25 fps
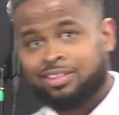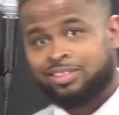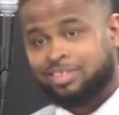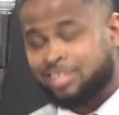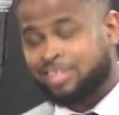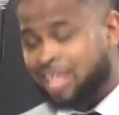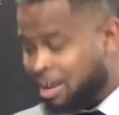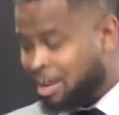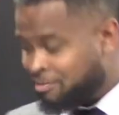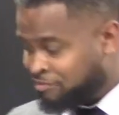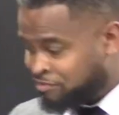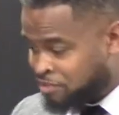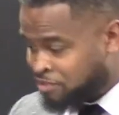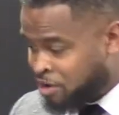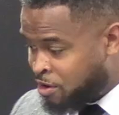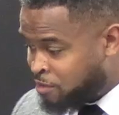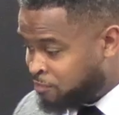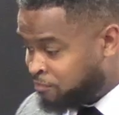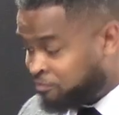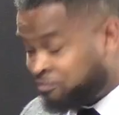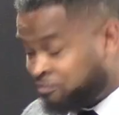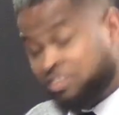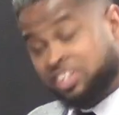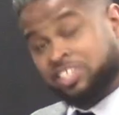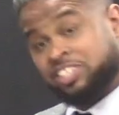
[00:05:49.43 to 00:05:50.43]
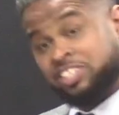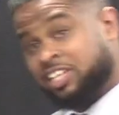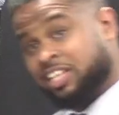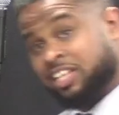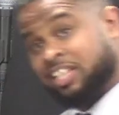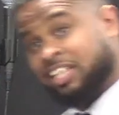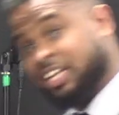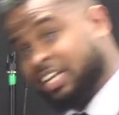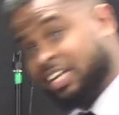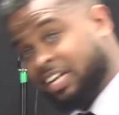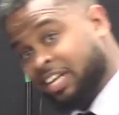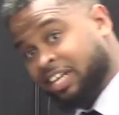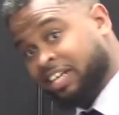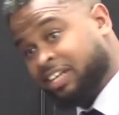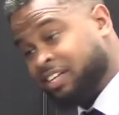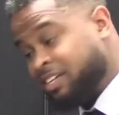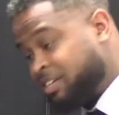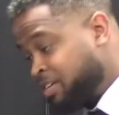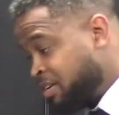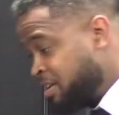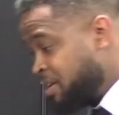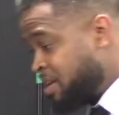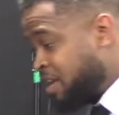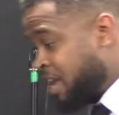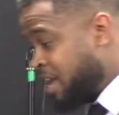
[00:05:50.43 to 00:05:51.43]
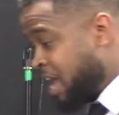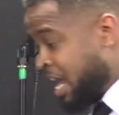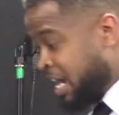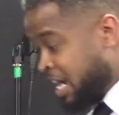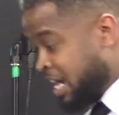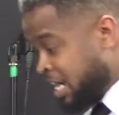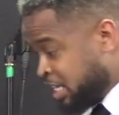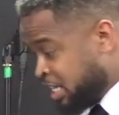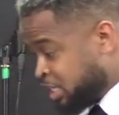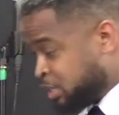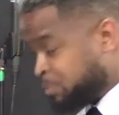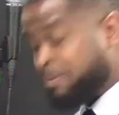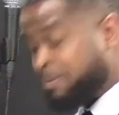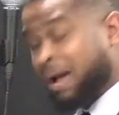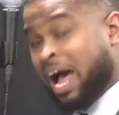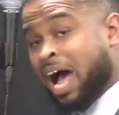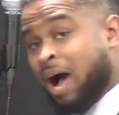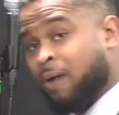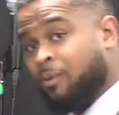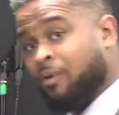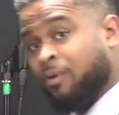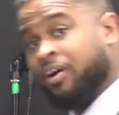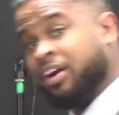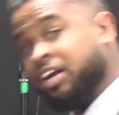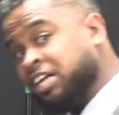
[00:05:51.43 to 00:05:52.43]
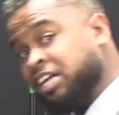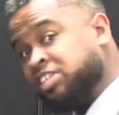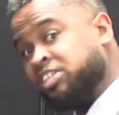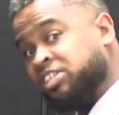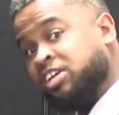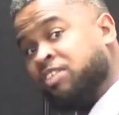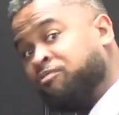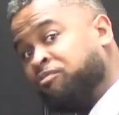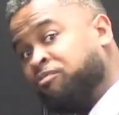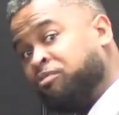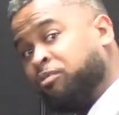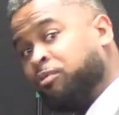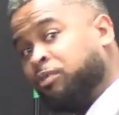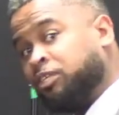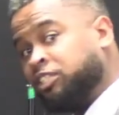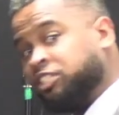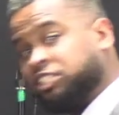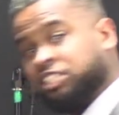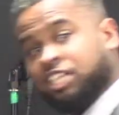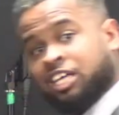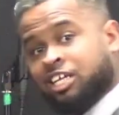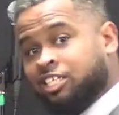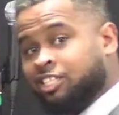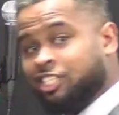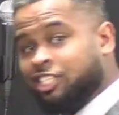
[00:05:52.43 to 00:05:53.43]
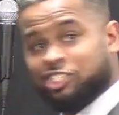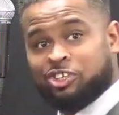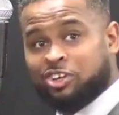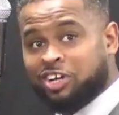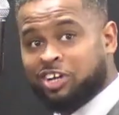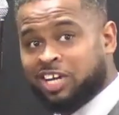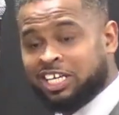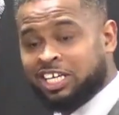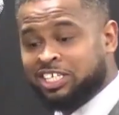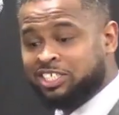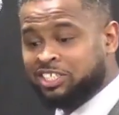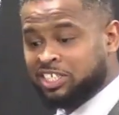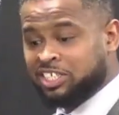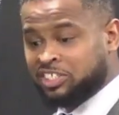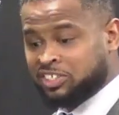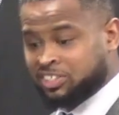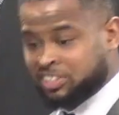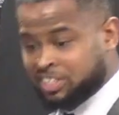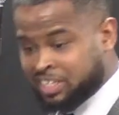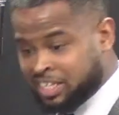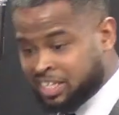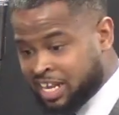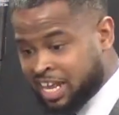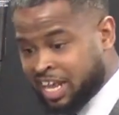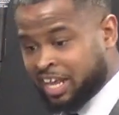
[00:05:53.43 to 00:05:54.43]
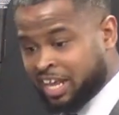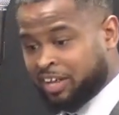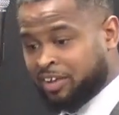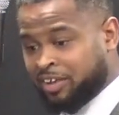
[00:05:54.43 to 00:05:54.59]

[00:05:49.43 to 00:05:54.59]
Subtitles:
That throne physically and in its power and in its influence does not exist today.